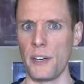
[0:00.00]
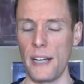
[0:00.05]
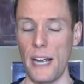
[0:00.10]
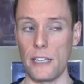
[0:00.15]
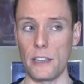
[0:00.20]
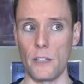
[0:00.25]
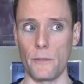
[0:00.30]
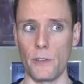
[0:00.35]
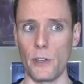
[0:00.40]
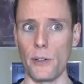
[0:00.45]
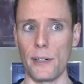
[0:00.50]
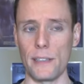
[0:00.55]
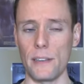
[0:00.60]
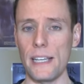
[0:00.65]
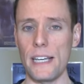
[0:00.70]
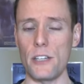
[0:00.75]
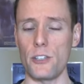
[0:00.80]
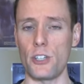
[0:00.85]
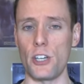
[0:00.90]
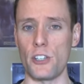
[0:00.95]
At the very
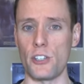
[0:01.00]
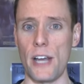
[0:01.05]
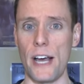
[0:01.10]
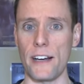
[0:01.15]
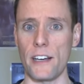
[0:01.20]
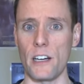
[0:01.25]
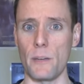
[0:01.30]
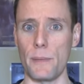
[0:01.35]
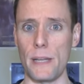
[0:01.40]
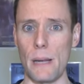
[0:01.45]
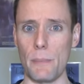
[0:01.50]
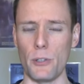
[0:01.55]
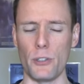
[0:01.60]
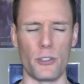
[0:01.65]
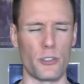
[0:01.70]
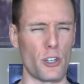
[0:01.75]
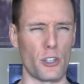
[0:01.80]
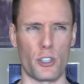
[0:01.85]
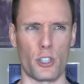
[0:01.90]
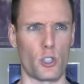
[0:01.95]
least, she's not going to be able
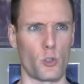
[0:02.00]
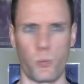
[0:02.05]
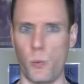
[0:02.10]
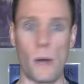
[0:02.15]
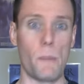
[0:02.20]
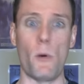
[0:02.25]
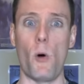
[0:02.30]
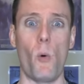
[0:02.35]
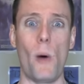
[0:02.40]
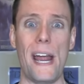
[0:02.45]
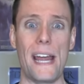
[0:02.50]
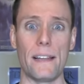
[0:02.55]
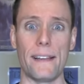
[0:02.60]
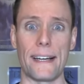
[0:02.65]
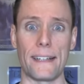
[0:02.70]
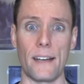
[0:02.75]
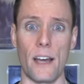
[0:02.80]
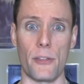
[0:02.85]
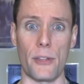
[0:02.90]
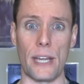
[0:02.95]
to just swim away
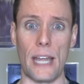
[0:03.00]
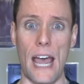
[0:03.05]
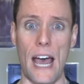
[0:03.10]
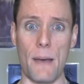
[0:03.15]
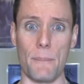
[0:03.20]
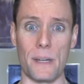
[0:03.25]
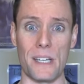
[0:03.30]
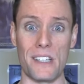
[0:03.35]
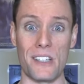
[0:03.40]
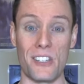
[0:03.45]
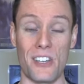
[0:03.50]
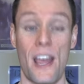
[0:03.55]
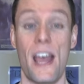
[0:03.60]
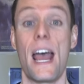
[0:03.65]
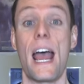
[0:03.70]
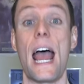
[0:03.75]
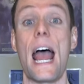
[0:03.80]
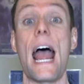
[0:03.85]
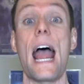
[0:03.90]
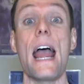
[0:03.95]
like nothing happened.
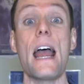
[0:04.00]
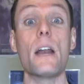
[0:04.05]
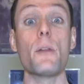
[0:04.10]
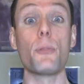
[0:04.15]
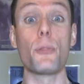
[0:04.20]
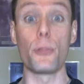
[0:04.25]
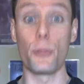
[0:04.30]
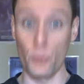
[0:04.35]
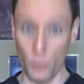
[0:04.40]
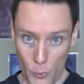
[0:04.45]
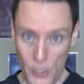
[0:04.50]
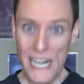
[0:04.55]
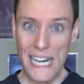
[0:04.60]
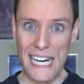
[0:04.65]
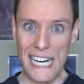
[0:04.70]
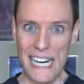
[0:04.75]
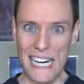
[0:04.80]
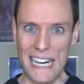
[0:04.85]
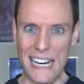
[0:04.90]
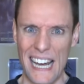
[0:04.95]
And
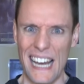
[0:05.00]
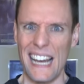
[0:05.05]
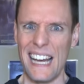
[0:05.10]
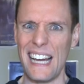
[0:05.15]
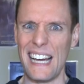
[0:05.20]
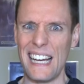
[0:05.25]
three,